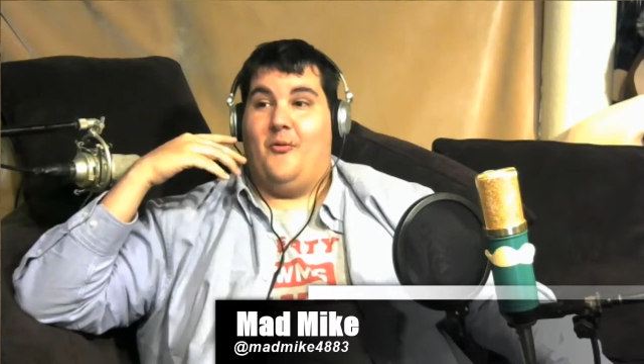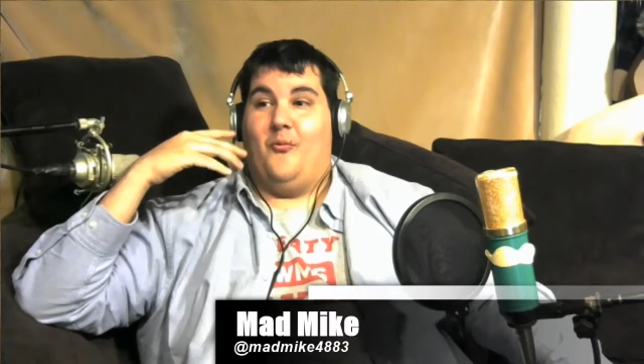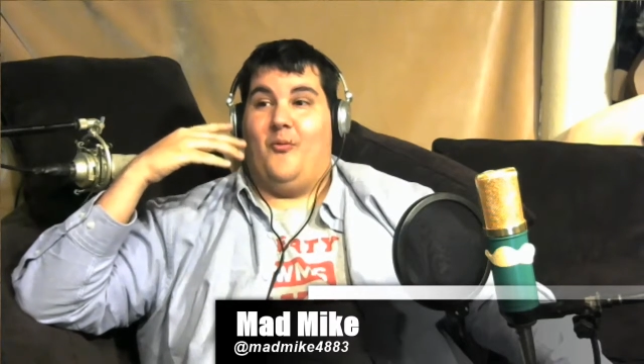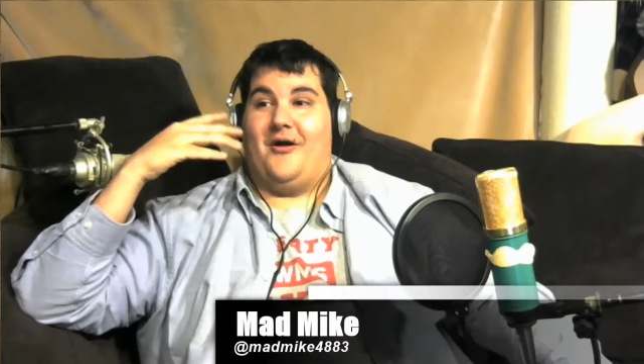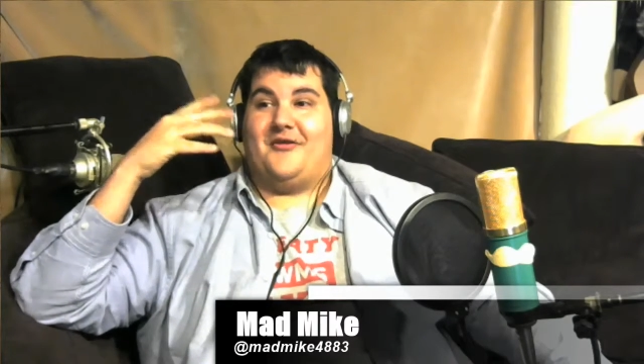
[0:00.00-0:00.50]

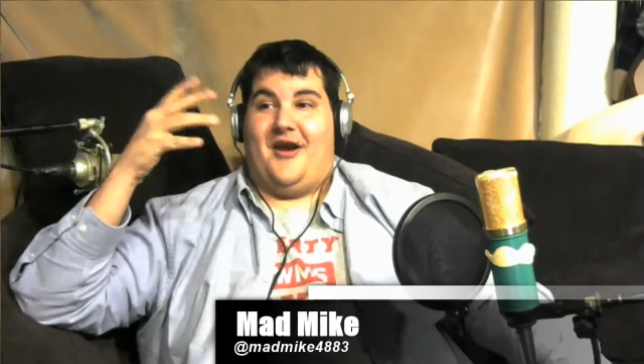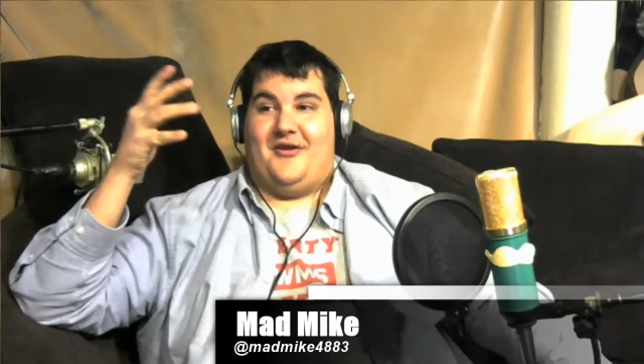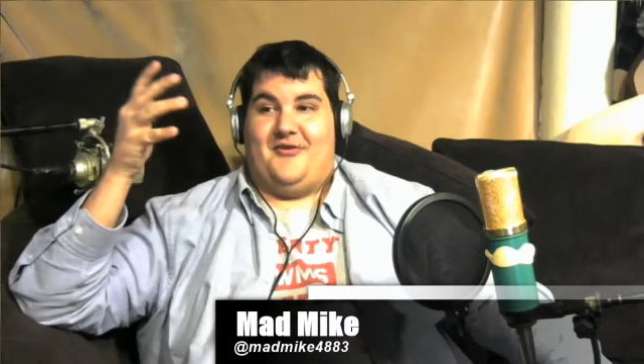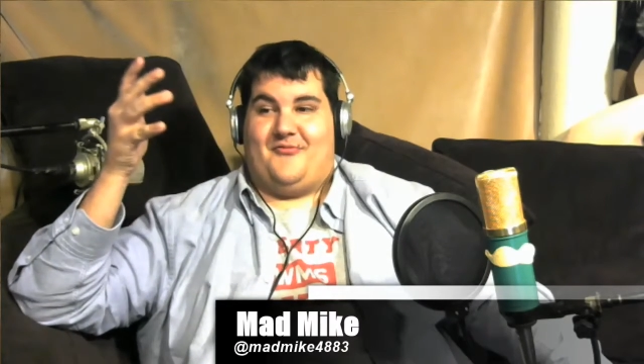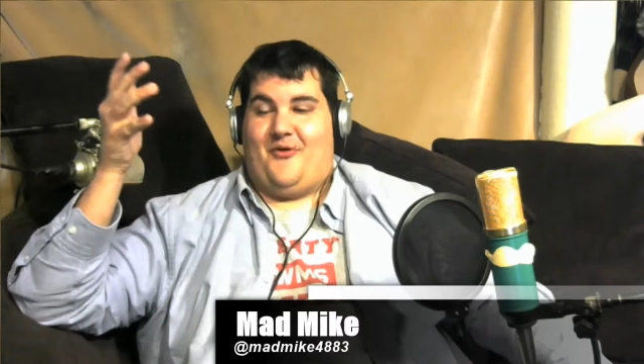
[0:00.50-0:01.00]
what
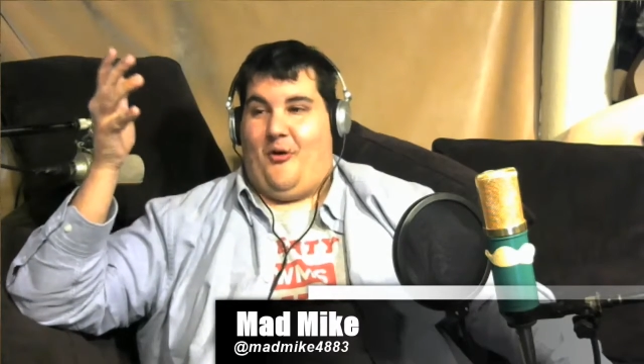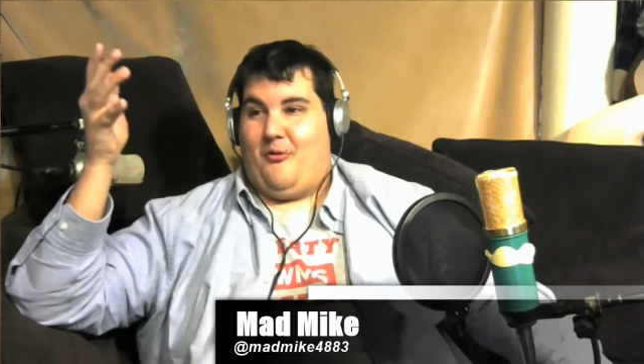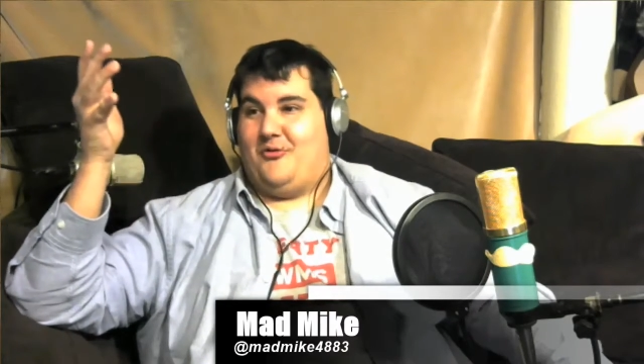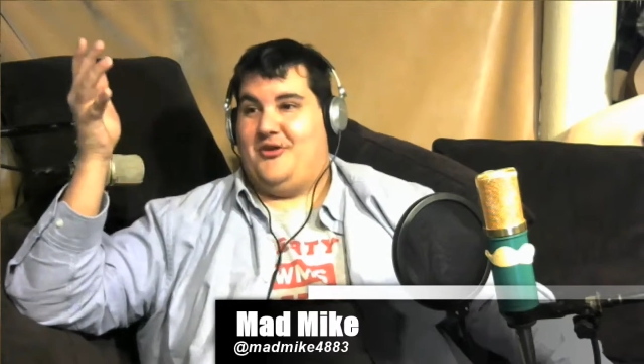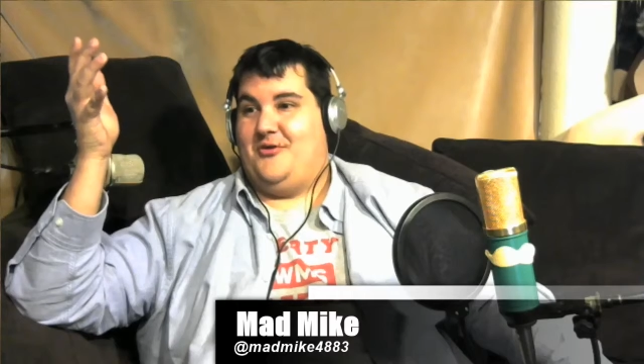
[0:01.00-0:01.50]
kind of
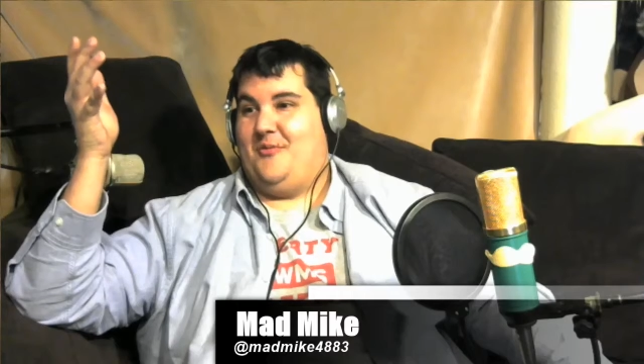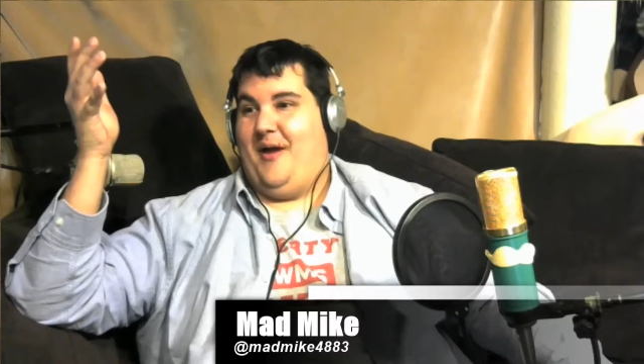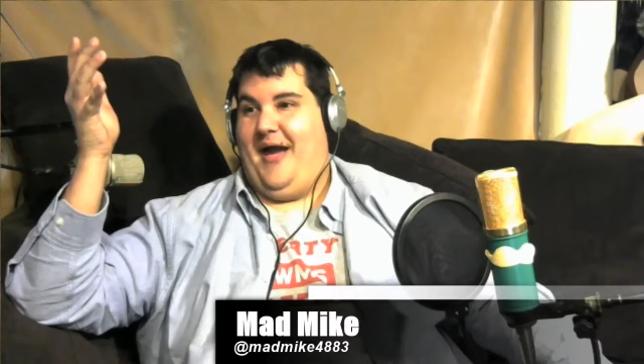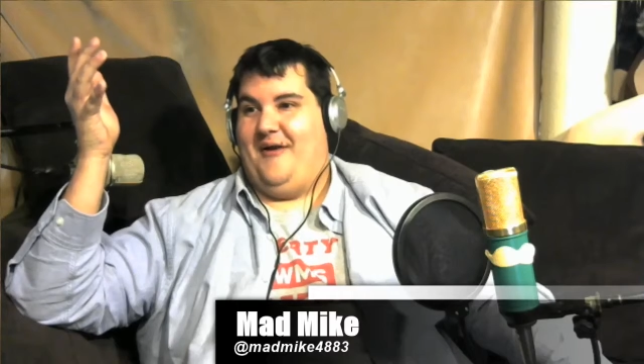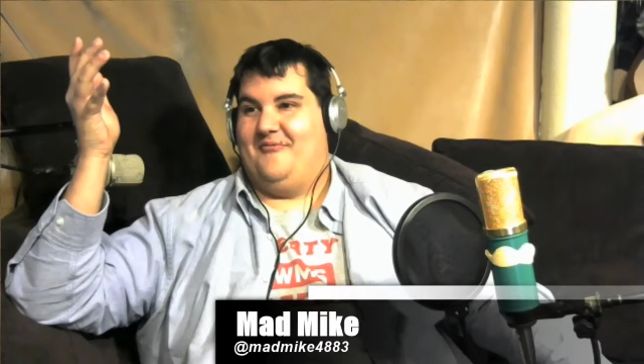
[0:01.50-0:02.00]
car do you
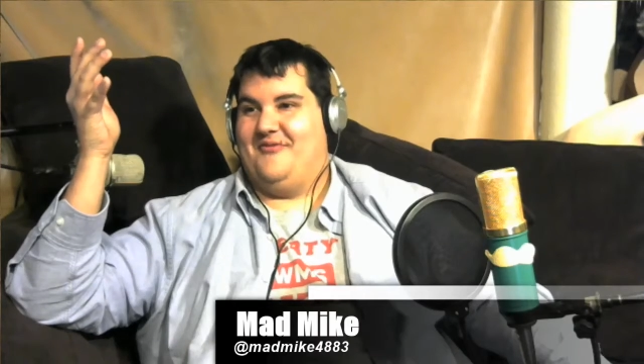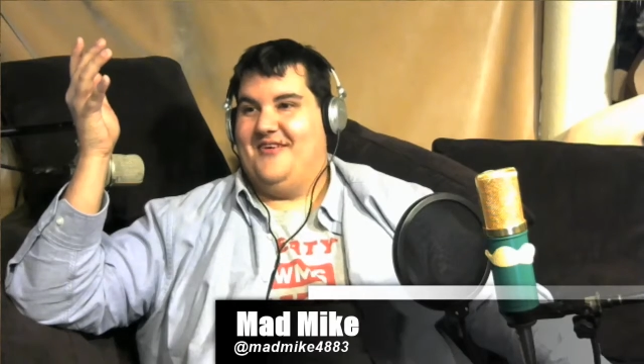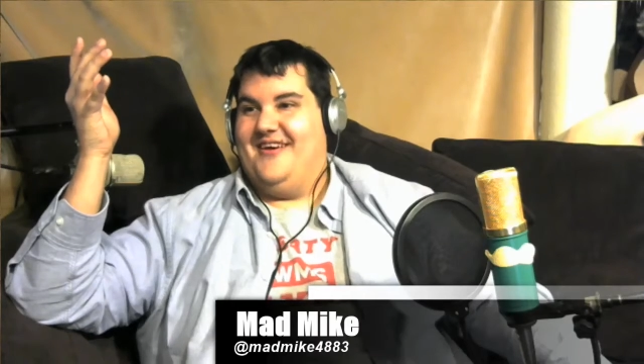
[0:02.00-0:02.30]
have?